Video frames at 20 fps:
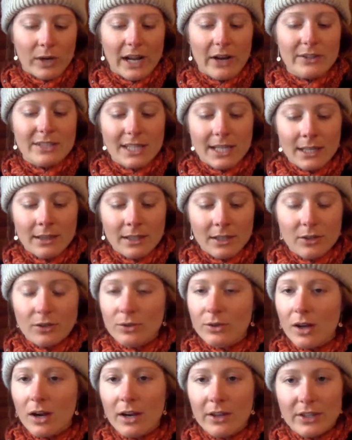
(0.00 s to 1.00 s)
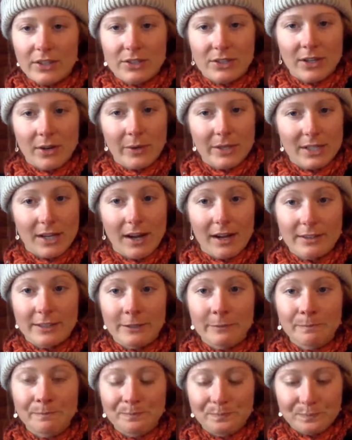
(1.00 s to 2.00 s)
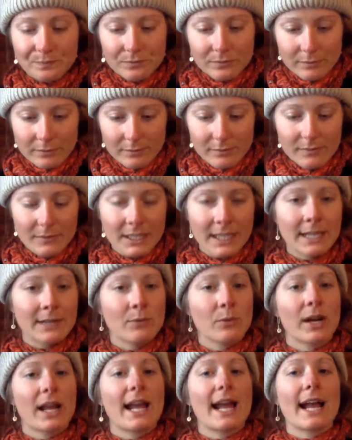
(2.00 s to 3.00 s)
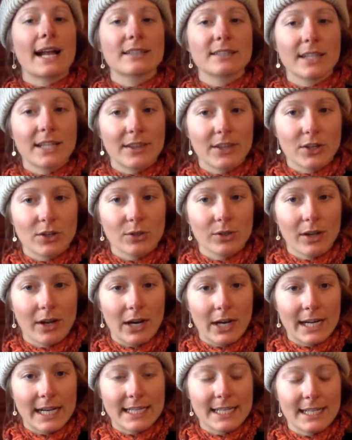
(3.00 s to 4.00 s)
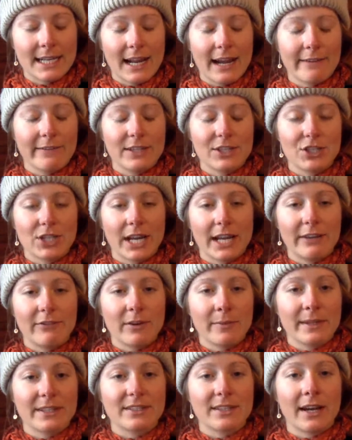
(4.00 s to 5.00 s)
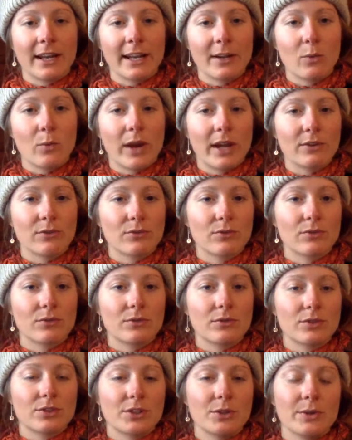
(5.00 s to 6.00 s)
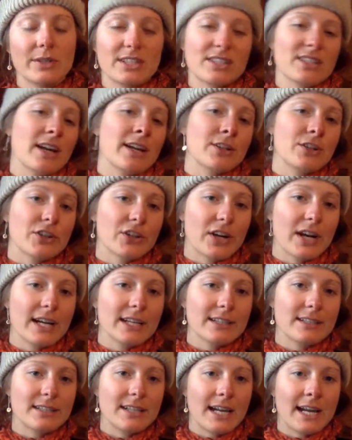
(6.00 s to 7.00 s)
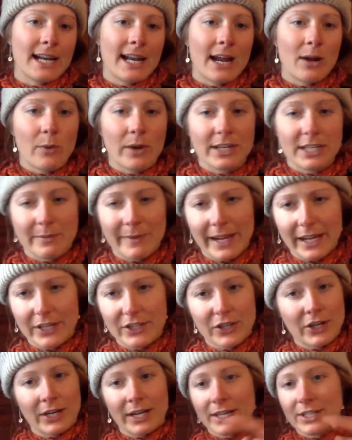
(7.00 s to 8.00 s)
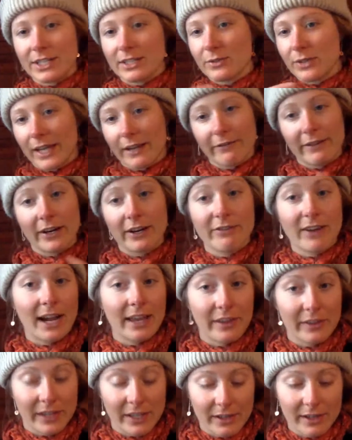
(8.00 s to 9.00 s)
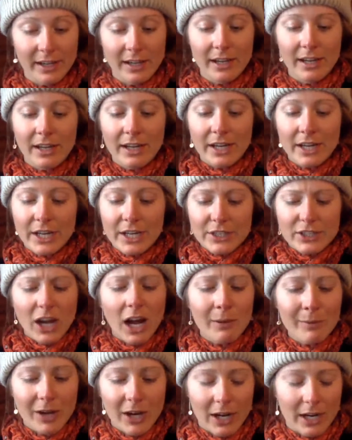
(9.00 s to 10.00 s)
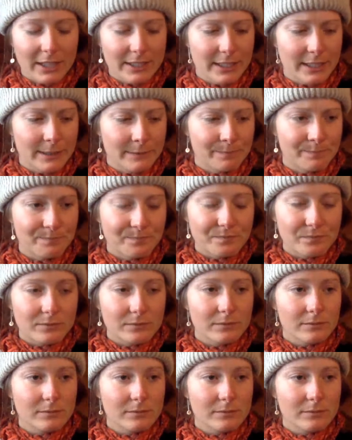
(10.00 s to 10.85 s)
when I was in the couloir, the snow was awesome. And when I exited the couloir and it didn't have the shade from the sun, it went to a sun crest. And I went to make a turn and just like very violently tomahawked. And